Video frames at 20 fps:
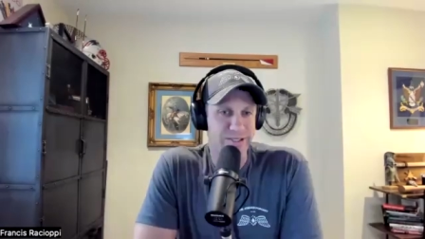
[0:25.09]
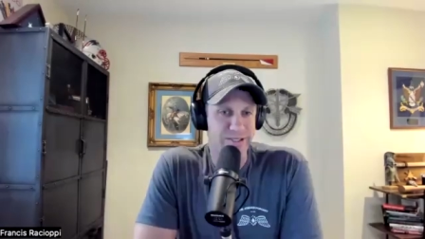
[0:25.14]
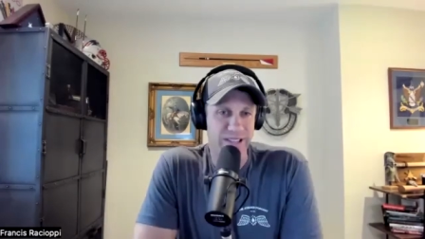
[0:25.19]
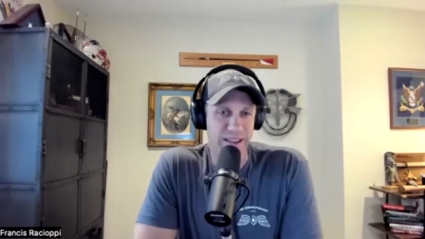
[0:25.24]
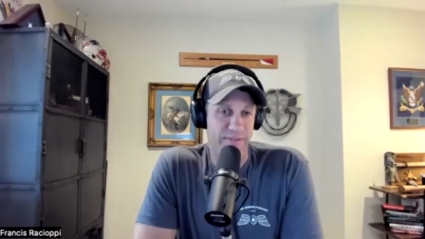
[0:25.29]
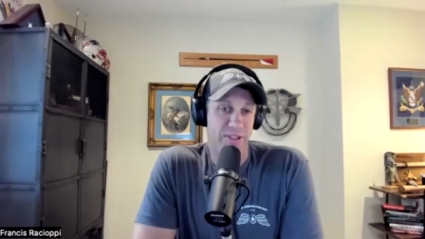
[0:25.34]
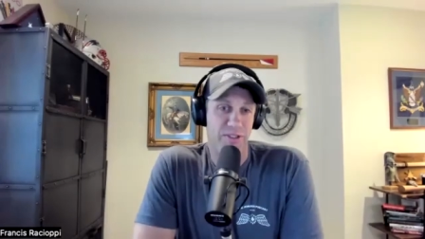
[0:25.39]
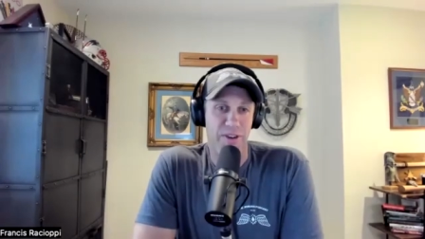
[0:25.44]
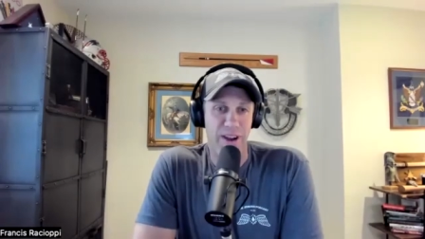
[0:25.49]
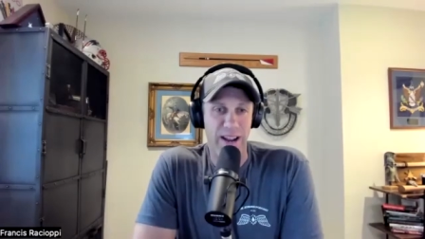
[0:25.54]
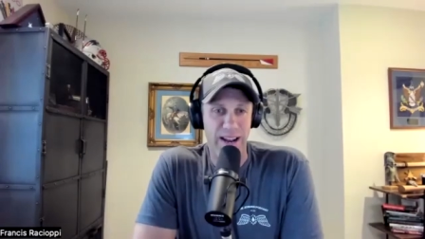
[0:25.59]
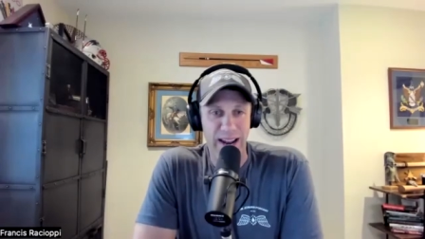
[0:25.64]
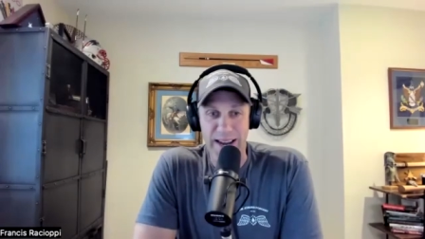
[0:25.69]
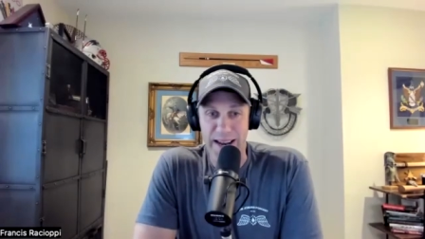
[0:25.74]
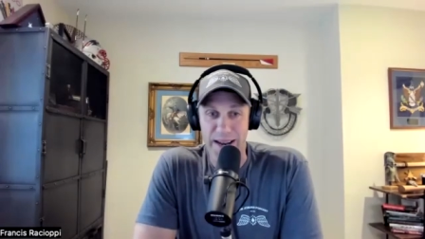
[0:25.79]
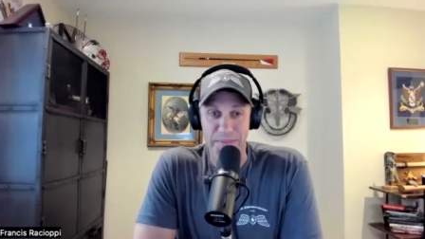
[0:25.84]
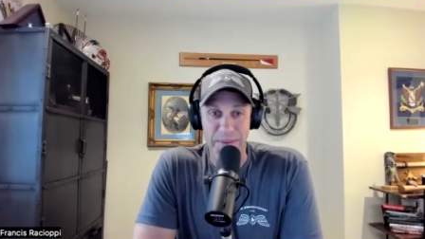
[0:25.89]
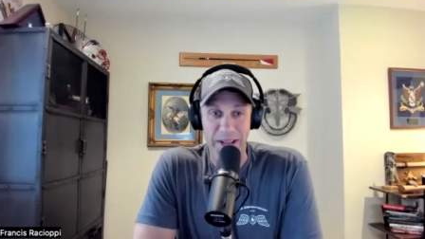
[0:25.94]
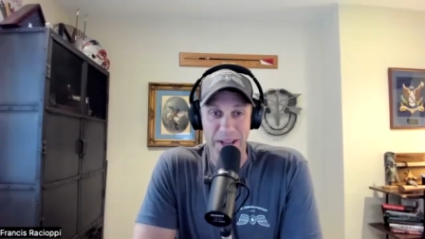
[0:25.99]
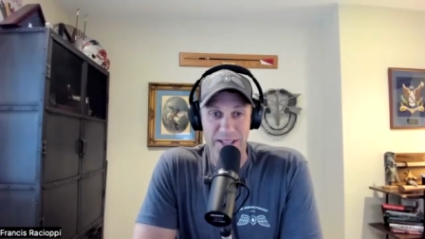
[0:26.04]
seventh grade, I
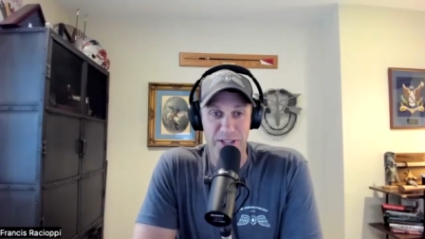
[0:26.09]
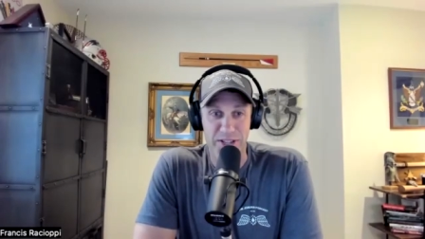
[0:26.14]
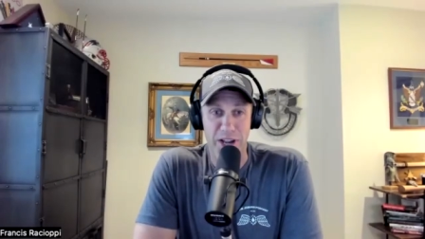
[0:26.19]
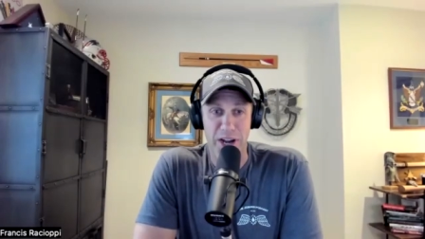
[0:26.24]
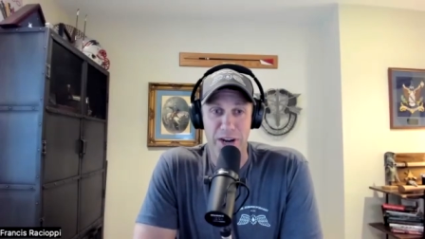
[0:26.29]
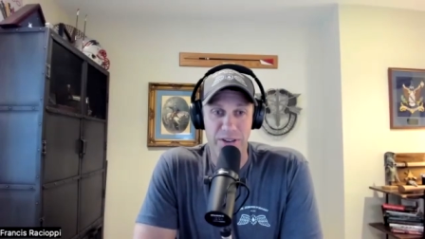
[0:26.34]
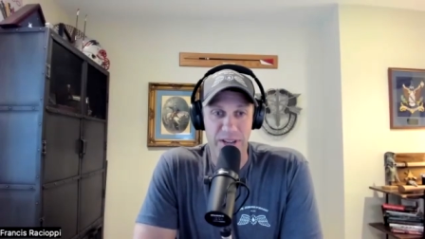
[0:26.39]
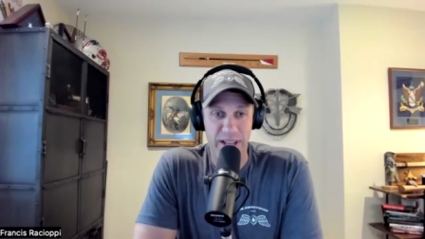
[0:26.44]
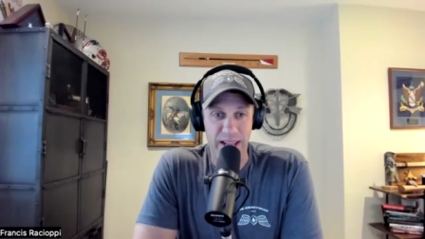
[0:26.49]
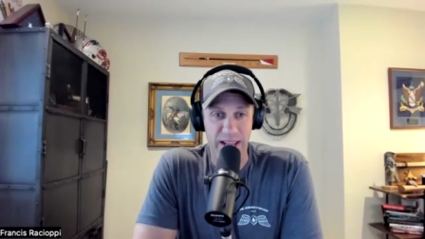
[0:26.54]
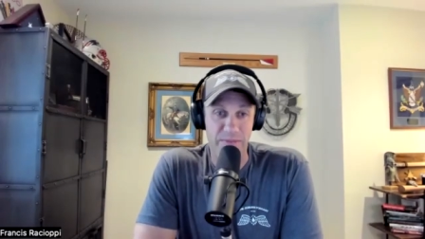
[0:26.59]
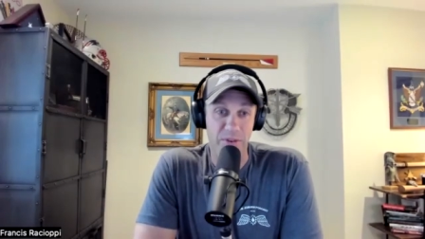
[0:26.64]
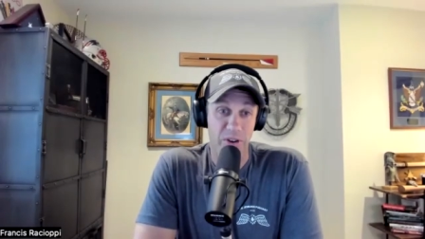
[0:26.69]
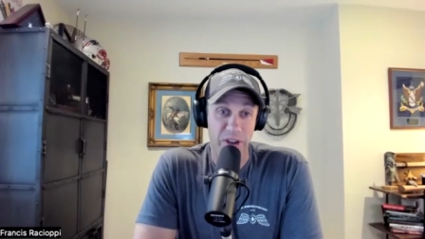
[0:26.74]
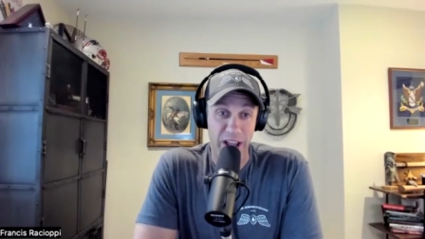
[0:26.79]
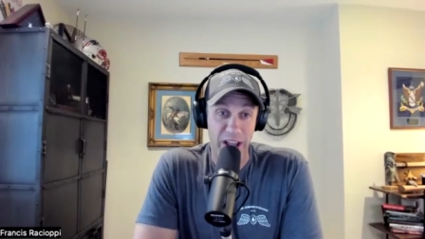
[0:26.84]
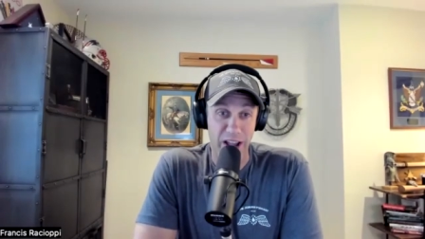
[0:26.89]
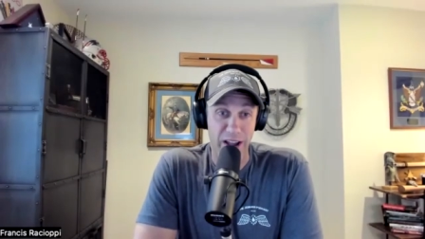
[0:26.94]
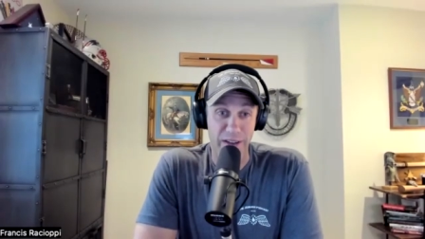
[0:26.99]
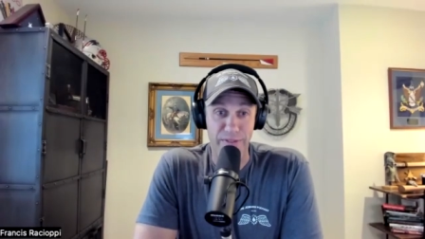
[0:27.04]
didn't make the soccer team.
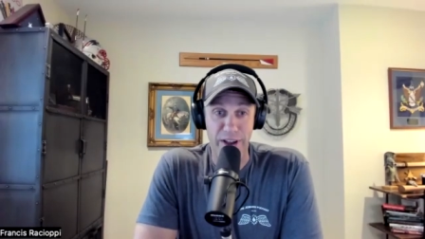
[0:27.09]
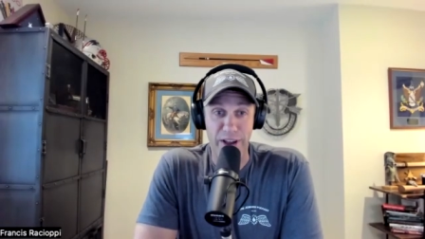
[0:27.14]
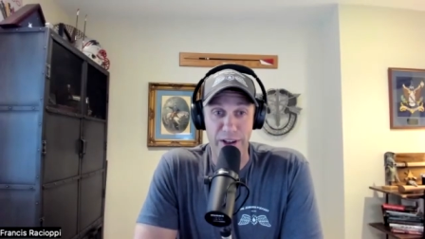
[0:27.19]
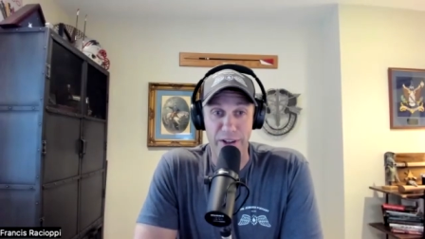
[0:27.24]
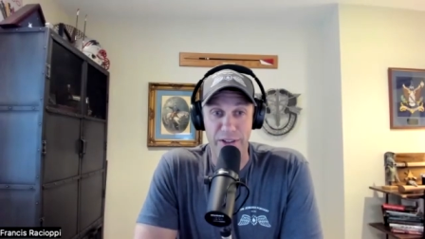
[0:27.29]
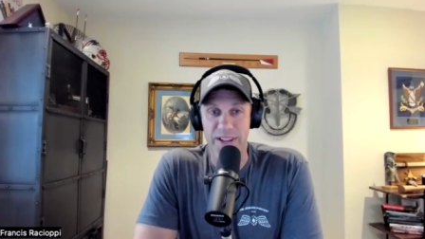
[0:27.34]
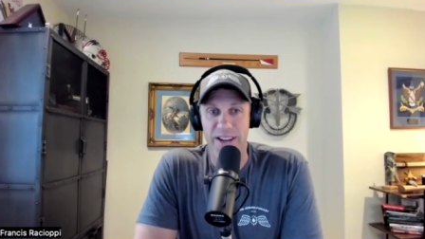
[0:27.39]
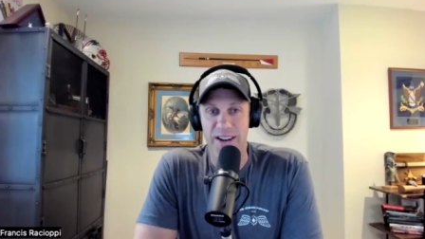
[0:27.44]
Okay, I failed.